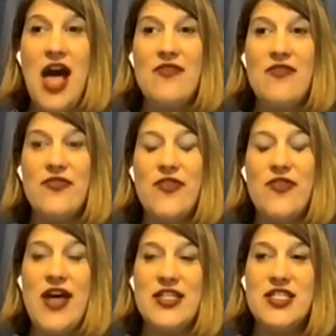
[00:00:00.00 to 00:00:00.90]
a lot
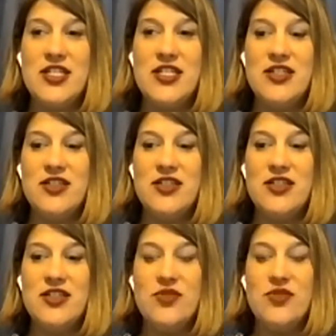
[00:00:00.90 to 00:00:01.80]
faster
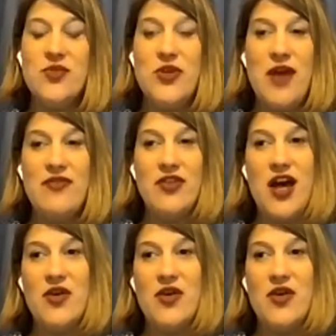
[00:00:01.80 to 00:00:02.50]
when you have a lot